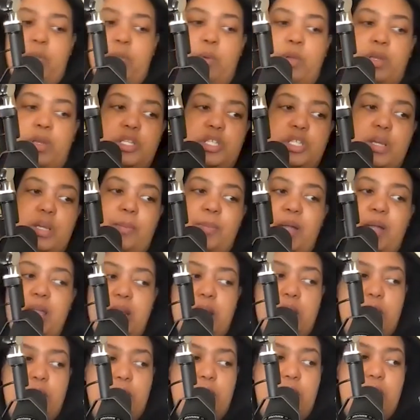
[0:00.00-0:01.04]
you want to jump on,
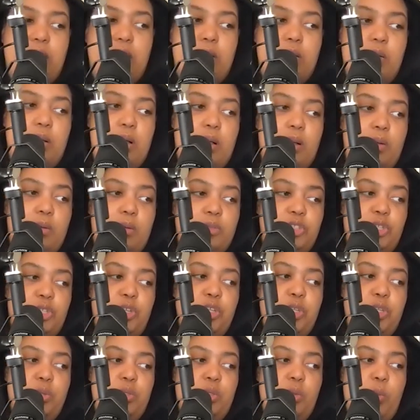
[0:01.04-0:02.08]
I'll show
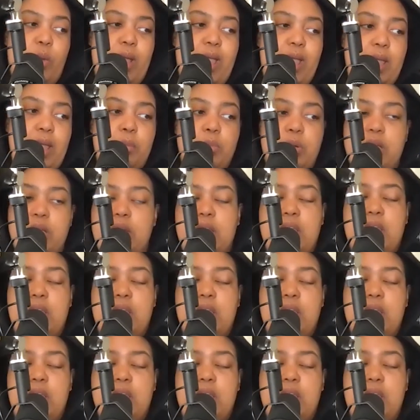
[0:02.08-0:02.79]
you the way. But